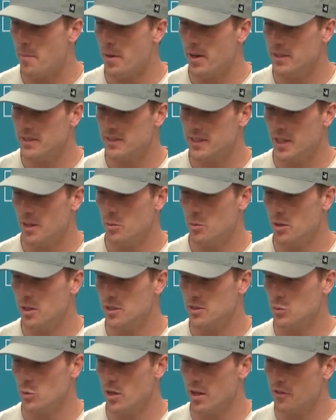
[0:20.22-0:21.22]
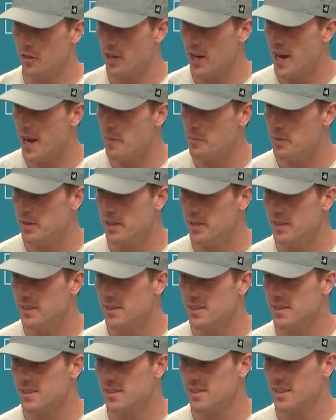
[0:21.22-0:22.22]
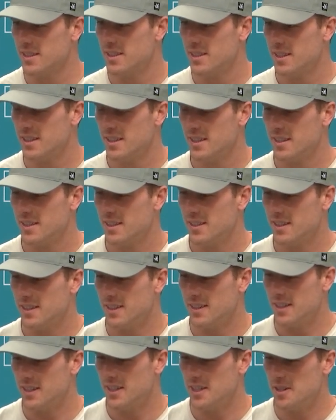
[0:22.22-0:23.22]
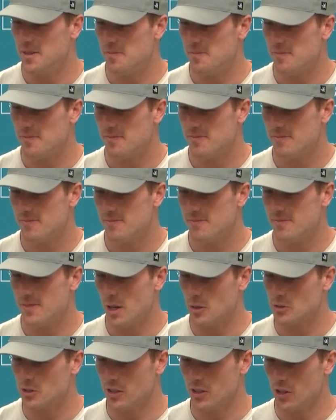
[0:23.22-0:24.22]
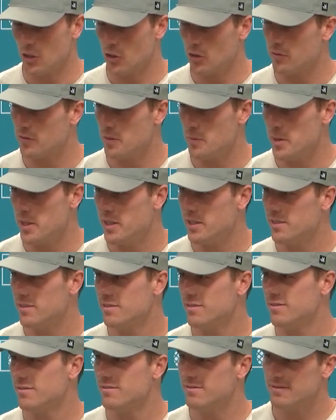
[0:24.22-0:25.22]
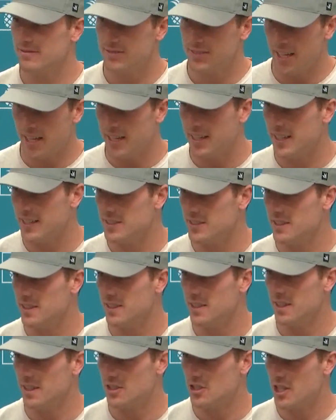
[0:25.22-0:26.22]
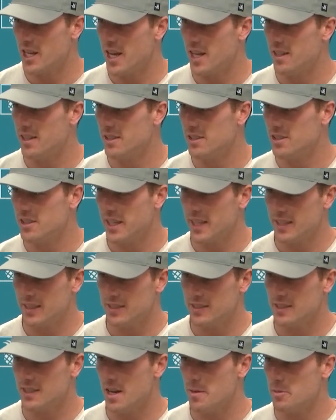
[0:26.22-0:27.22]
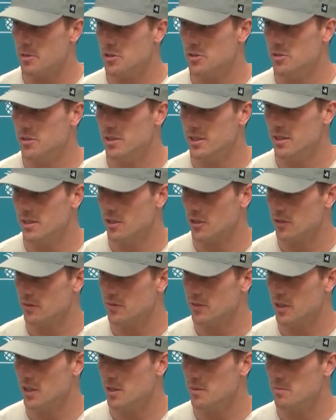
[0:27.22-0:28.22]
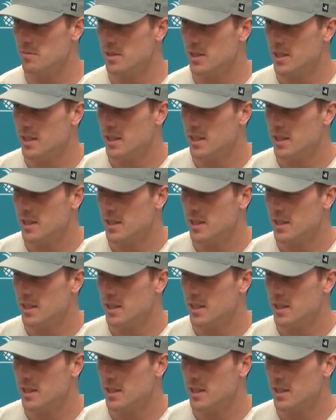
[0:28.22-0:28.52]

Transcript: mindset was whatever happened, I was going to learn from it, take it as a challenge, take it as an opportunity to learn from.